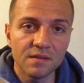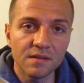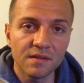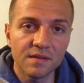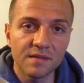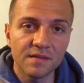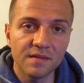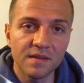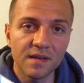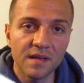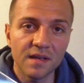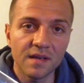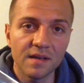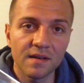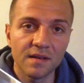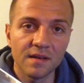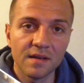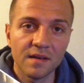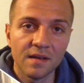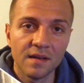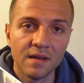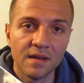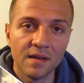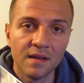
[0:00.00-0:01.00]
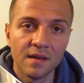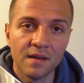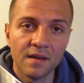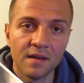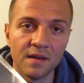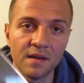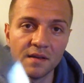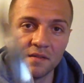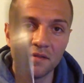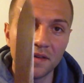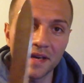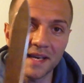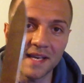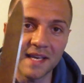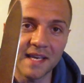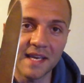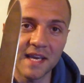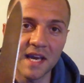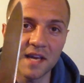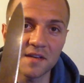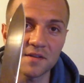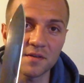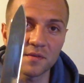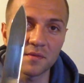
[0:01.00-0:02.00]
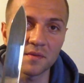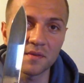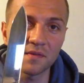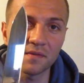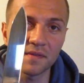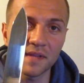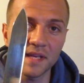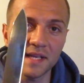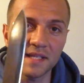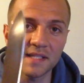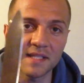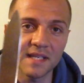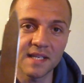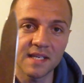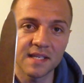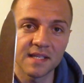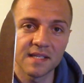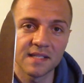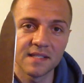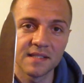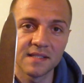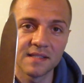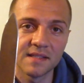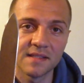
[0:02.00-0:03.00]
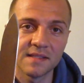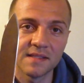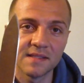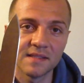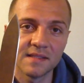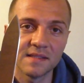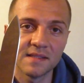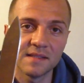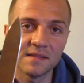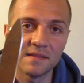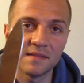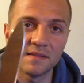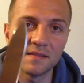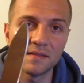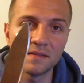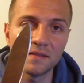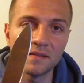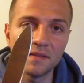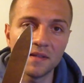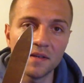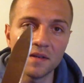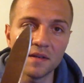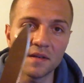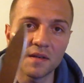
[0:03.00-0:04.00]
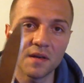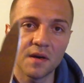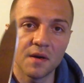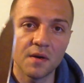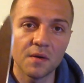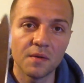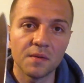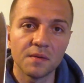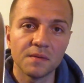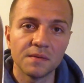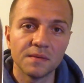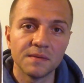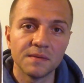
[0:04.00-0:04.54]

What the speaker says: You can see it. If I can catch it reflecting, there you go.